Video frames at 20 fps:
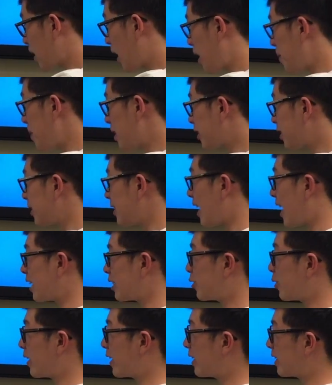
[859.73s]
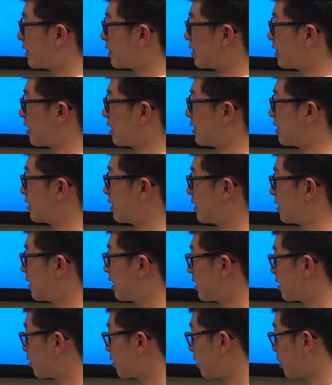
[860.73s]
I'm actually not trained in
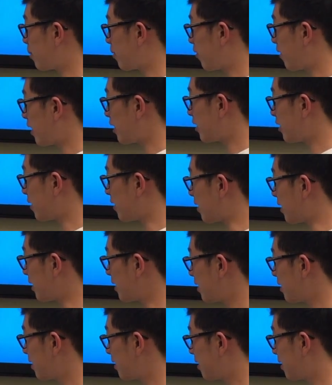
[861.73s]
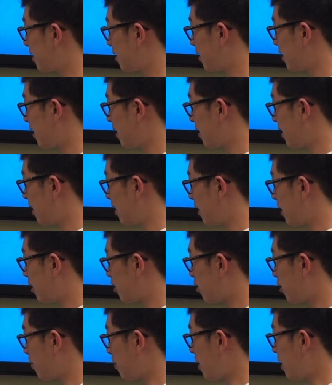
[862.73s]
Illustrator professionally,
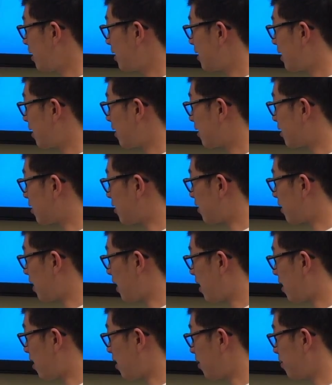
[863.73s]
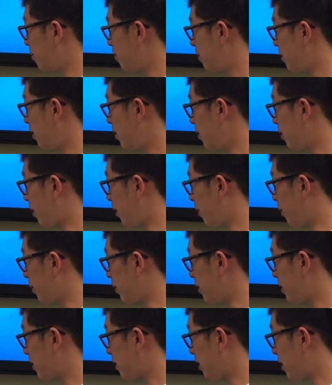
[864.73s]
so I'm not entirely certain how, oh, no, okay, we
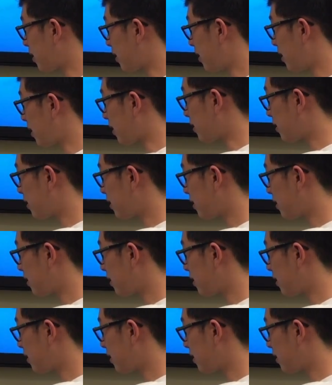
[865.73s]
can just click connect,